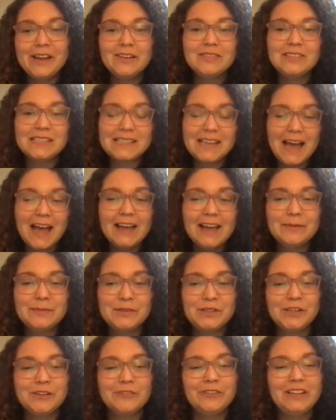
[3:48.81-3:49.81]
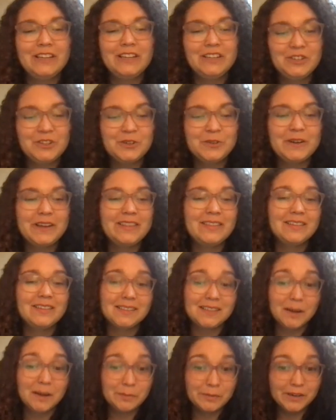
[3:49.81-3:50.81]
of sky observing during the
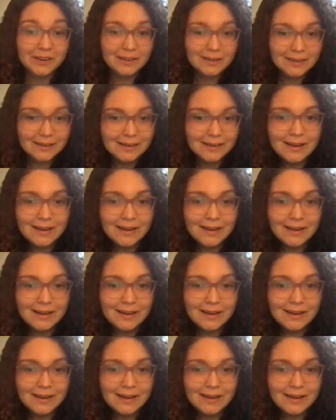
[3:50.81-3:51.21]
summer.